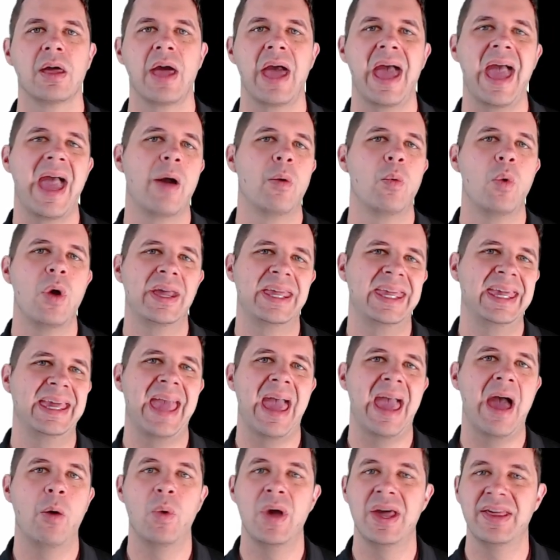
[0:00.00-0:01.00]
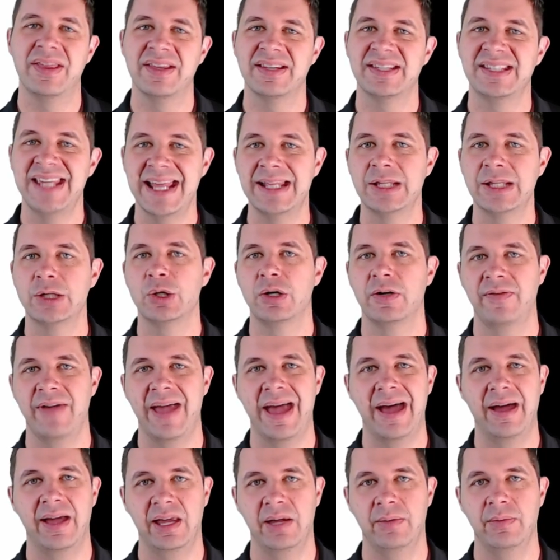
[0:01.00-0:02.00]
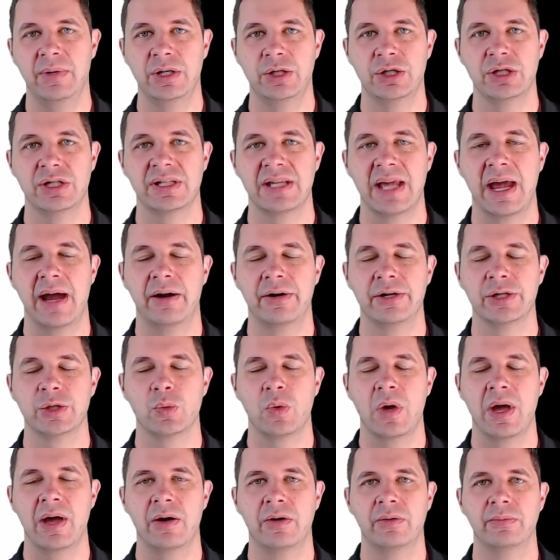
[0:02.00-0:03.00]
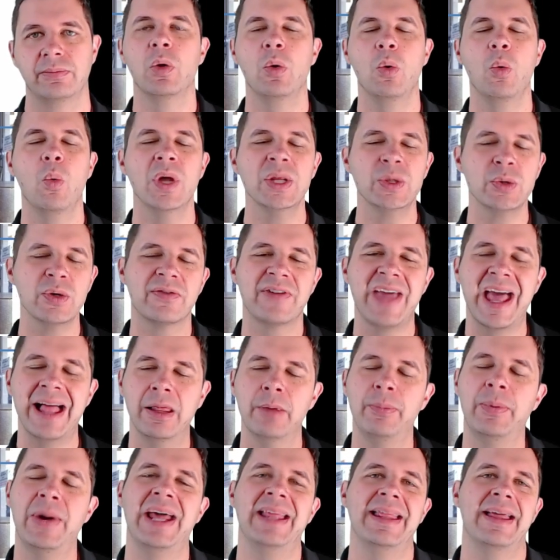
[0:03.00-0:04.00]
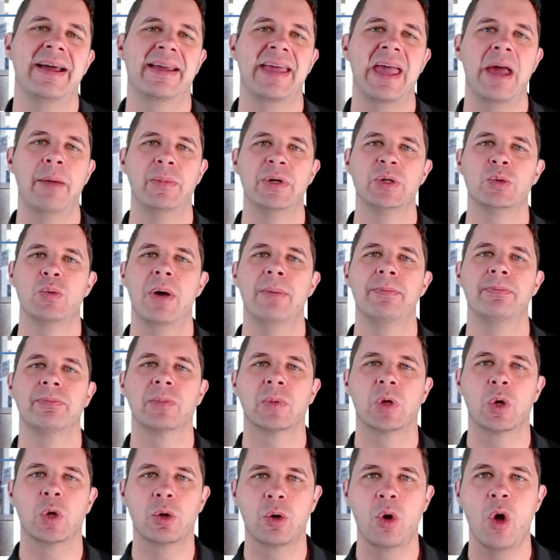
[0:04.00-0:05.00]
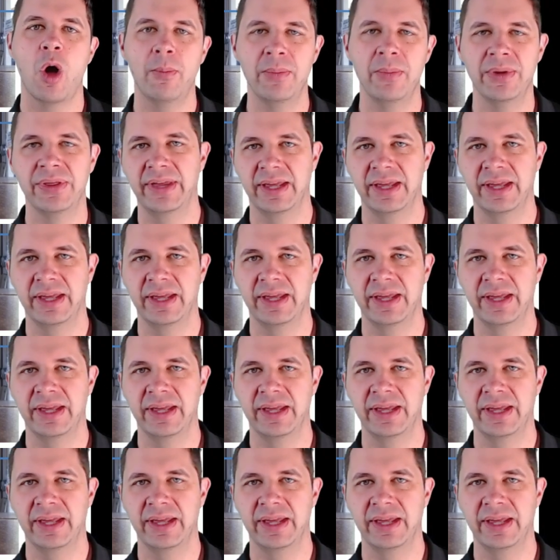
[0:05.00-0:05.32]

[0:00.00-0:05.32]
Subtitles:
and working out where the center of our images are as well. Once we've calibrated our cameras, one common